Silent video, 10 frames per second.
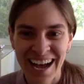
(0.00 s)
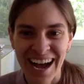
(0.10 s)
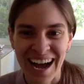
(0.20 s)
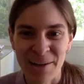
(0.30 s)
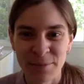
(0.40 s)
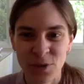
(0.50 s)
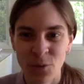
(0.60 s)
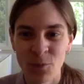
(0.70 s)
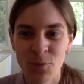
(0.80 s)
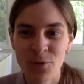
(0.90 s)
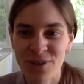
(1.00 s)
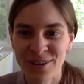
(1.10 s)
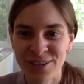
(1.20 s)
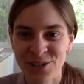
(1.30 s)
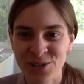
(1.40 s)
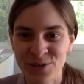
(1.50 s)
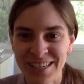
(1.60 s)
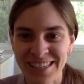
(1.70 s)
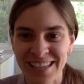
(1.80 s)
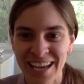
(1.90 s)
Um, so we'll move on to the
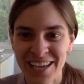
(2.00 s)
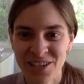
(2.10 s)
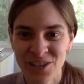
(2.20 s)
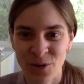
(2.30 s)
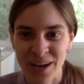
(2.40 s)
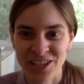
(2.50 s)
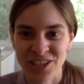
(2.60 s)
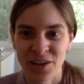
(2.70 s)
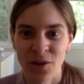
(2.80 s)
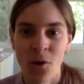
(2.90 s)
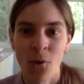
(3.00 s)
second question.